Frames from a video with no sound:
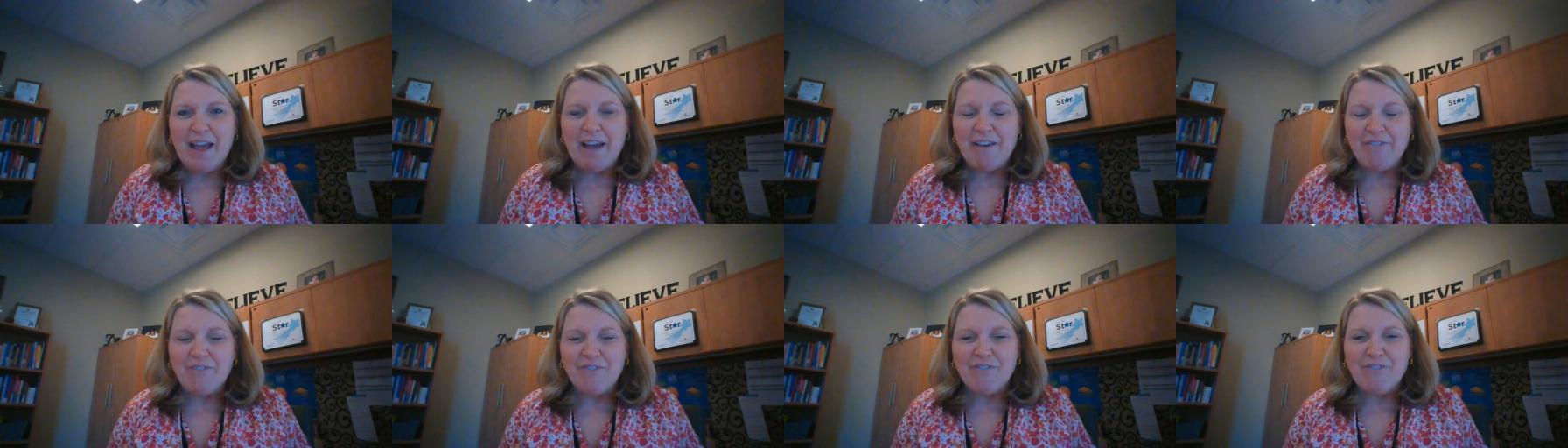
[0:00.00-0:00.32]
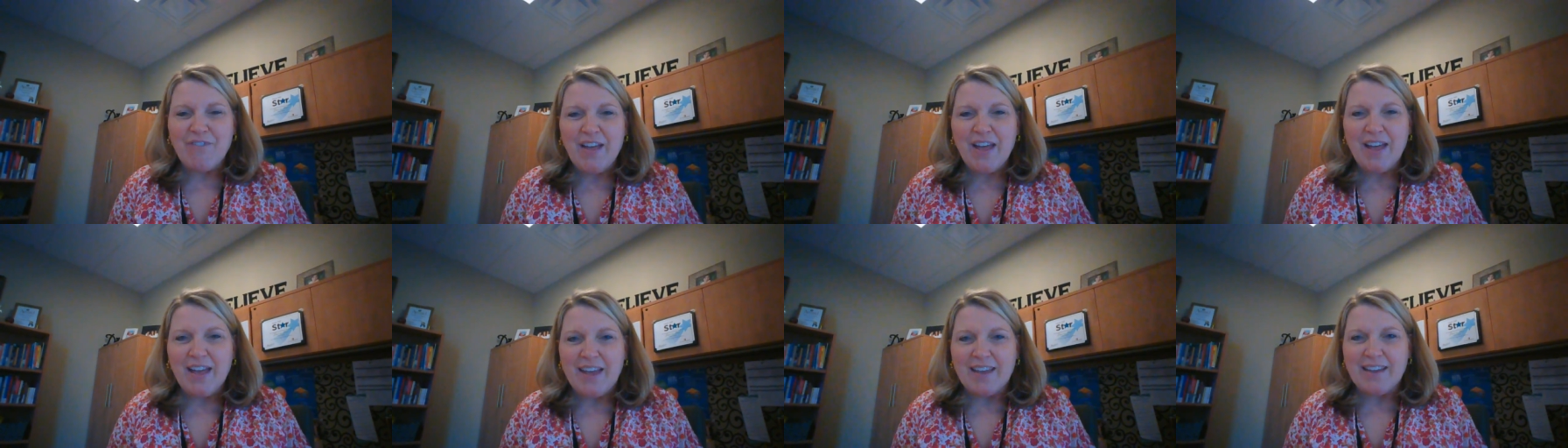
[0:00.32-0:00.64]
have
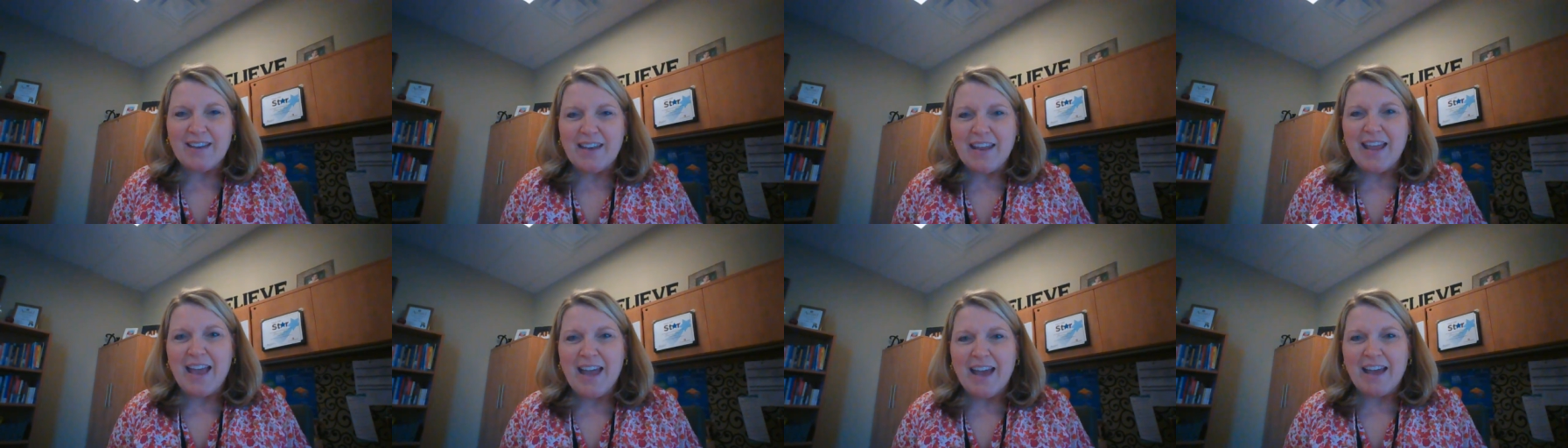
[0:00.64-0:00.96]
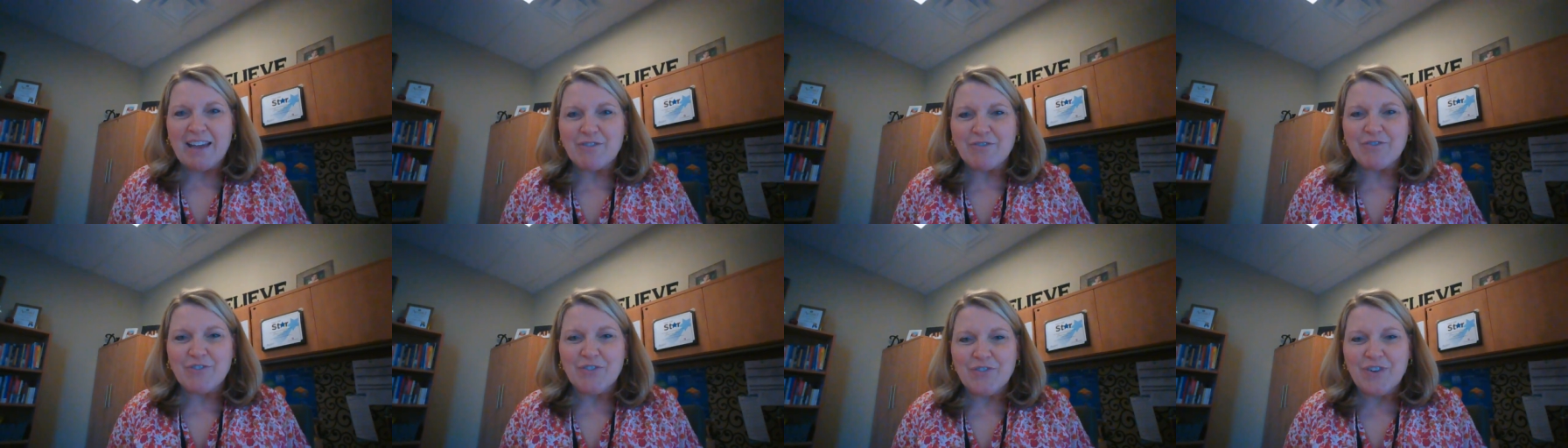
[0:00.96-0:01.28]
fun
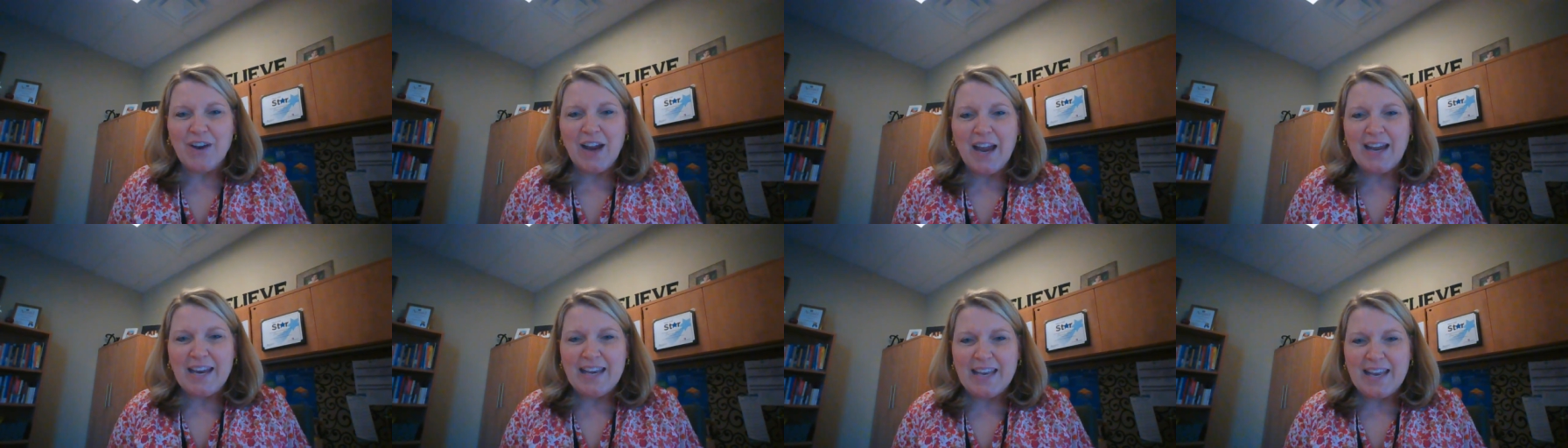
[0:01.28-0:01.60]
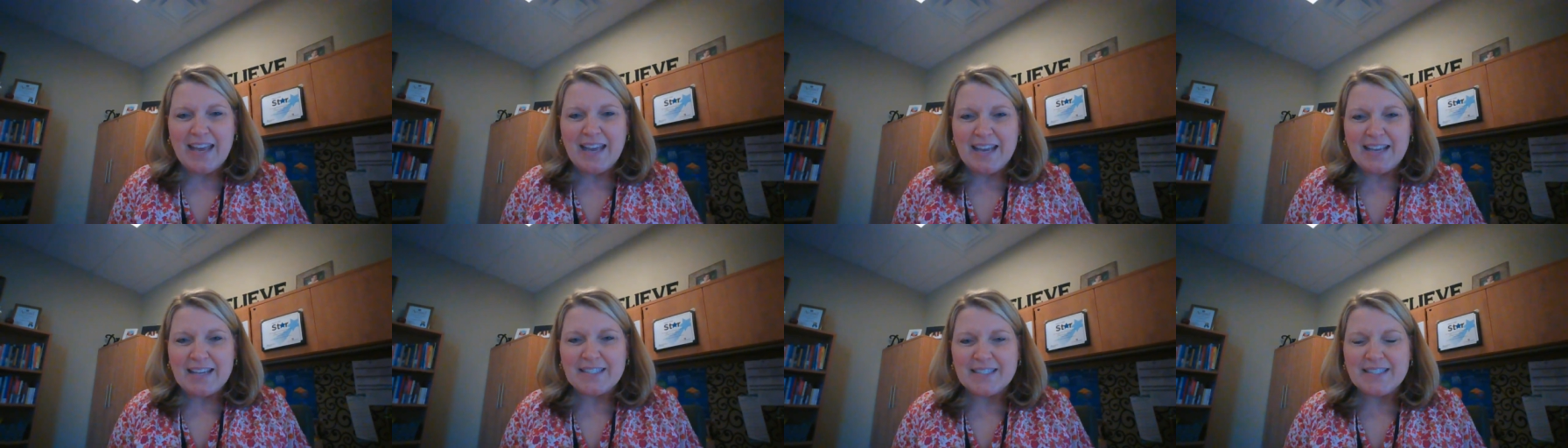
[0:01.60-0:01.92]
at
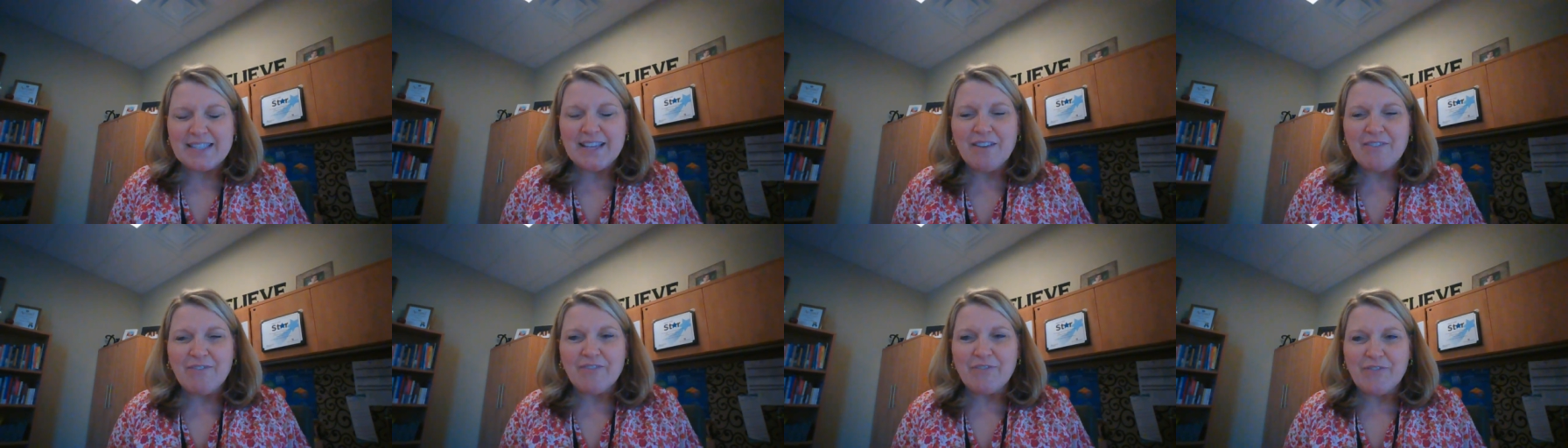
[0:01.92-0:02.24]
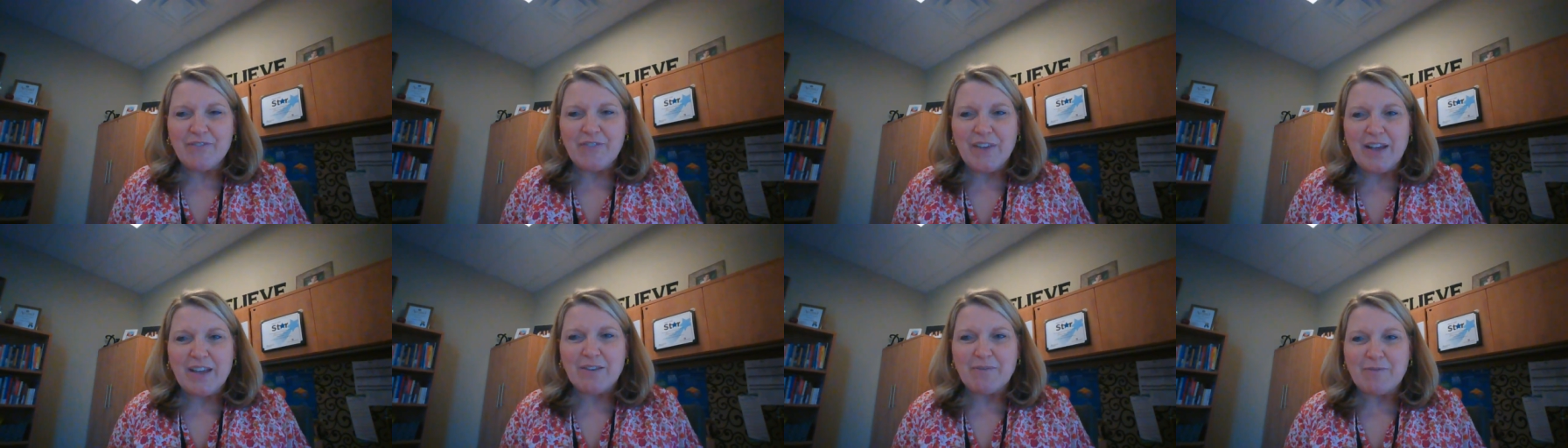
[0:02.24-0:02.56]
Friday's
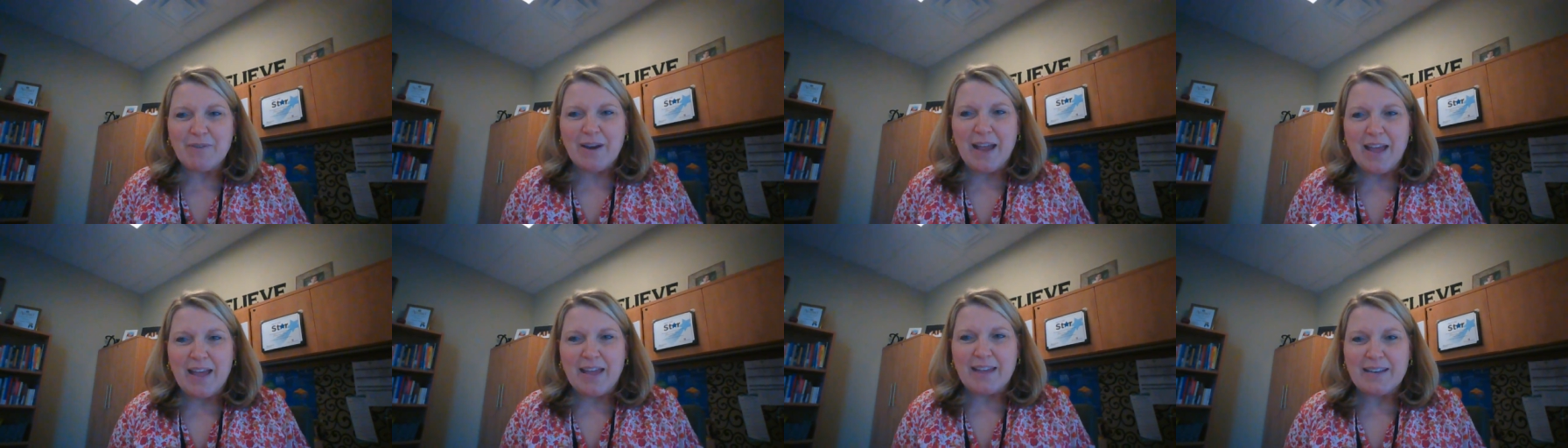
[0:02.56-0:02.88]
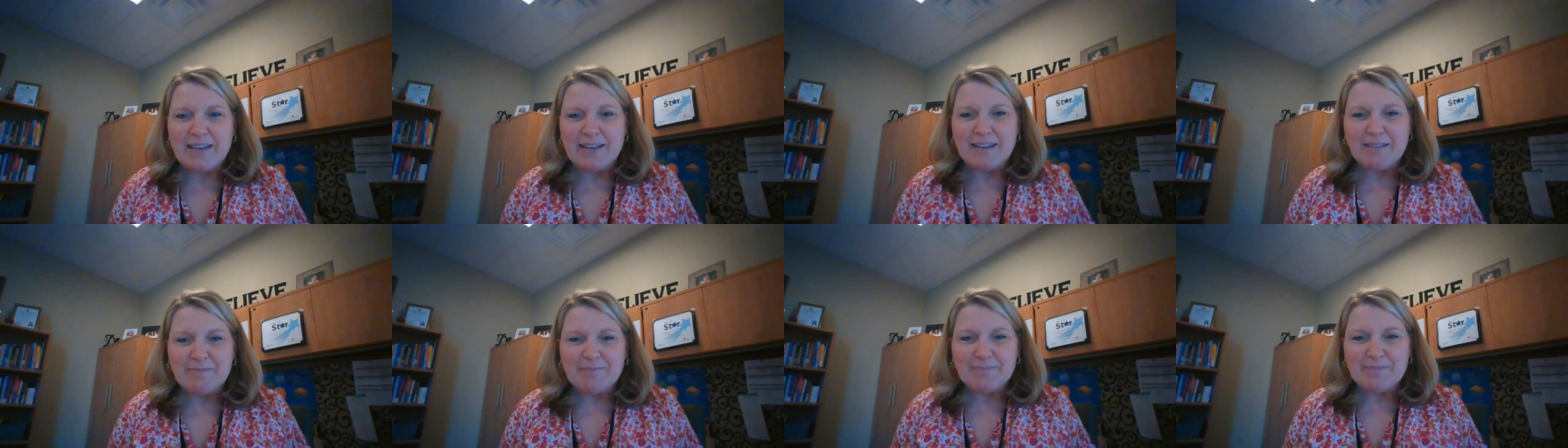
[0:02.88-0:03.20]
Fun
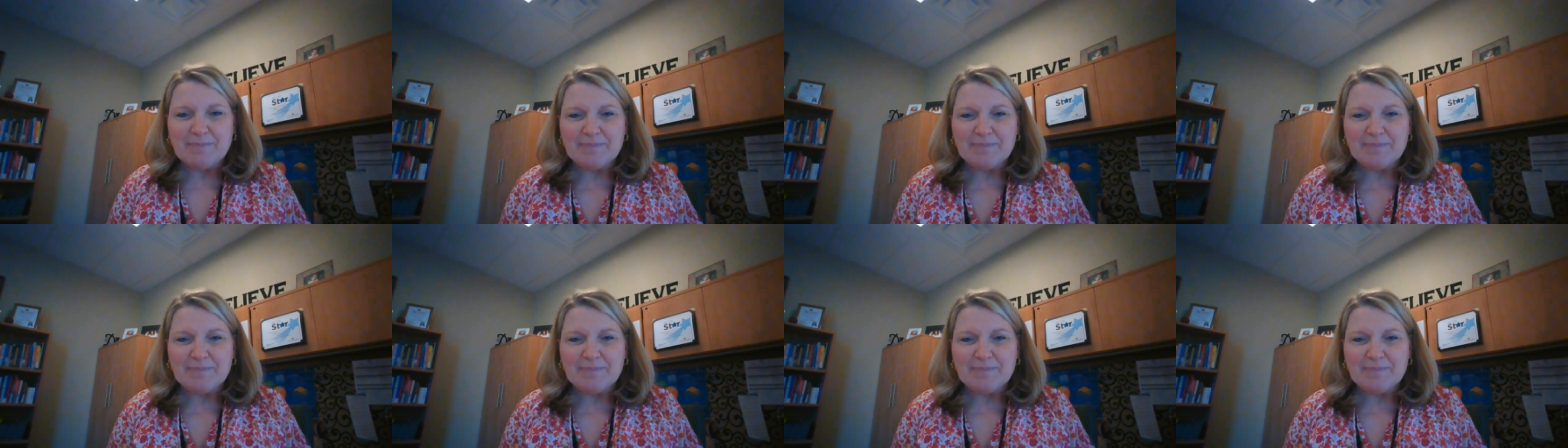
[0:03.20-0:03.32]
Run.